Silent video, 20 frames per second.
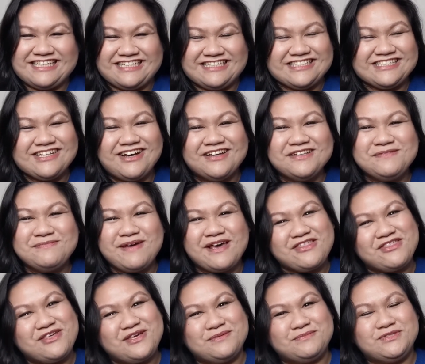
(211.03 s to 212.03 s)
they saw the
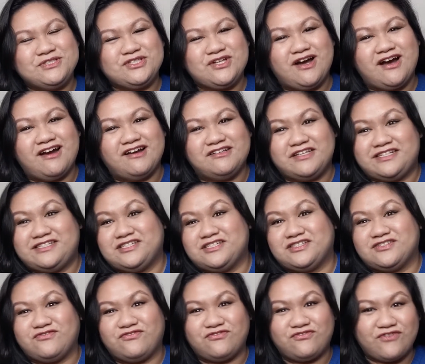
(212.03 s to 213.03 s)
Bethlehem star and they
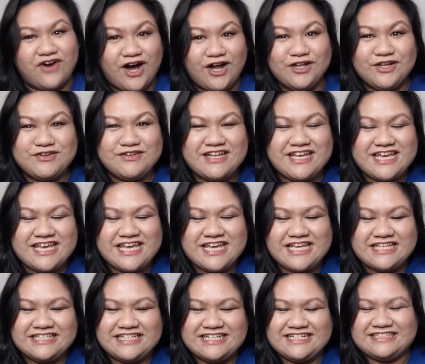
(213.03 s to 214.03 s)
just followed
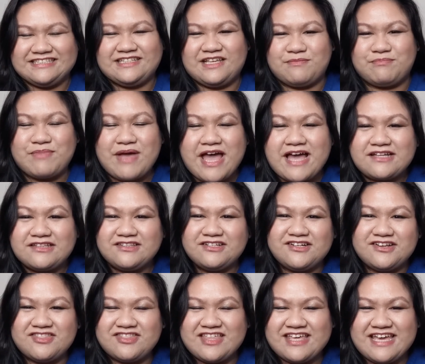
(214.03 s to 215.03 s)
it. They packed
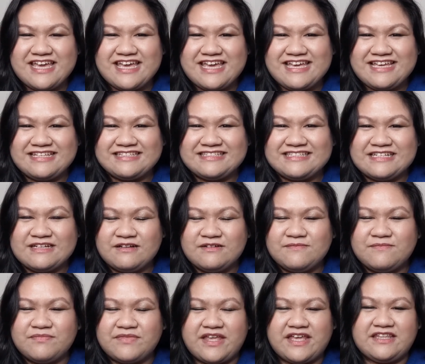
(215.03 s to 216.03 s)
their things
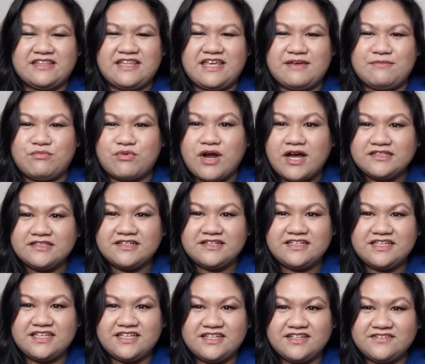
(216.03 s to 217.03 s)
and they brought their
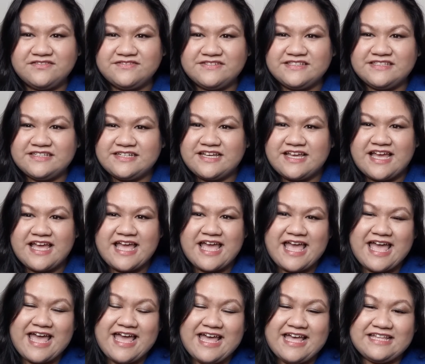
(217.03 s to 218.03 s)
gifts
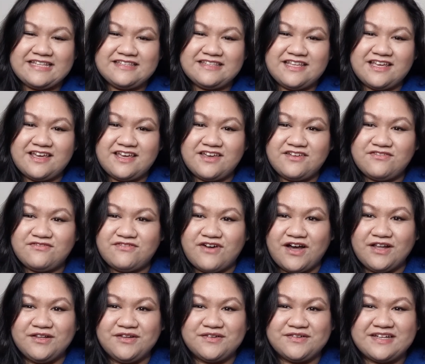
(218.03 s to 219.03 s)
and they
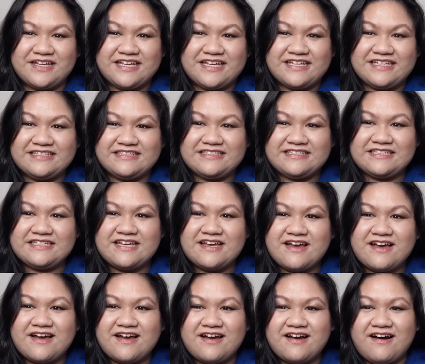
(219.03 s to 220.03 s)
followed it
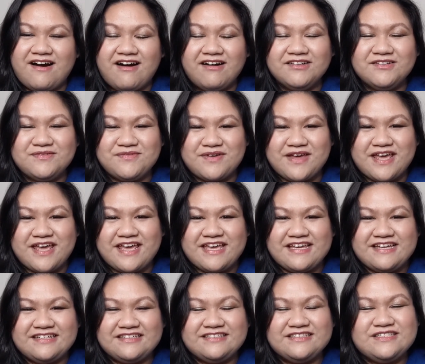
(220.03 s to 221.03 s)
all the
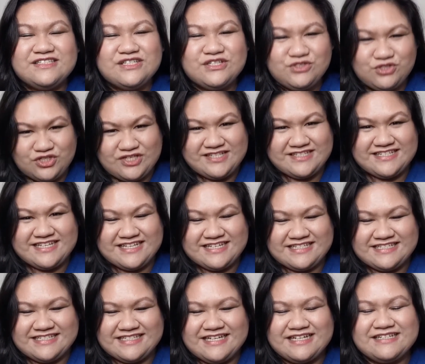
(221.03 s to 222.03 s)
way to
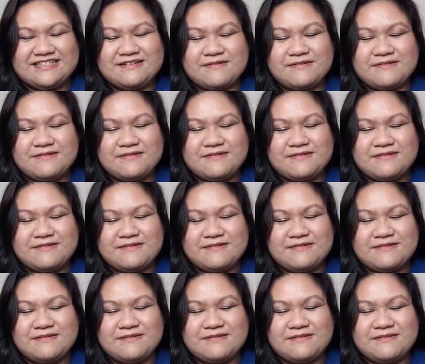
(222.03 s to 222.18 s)
Jesus.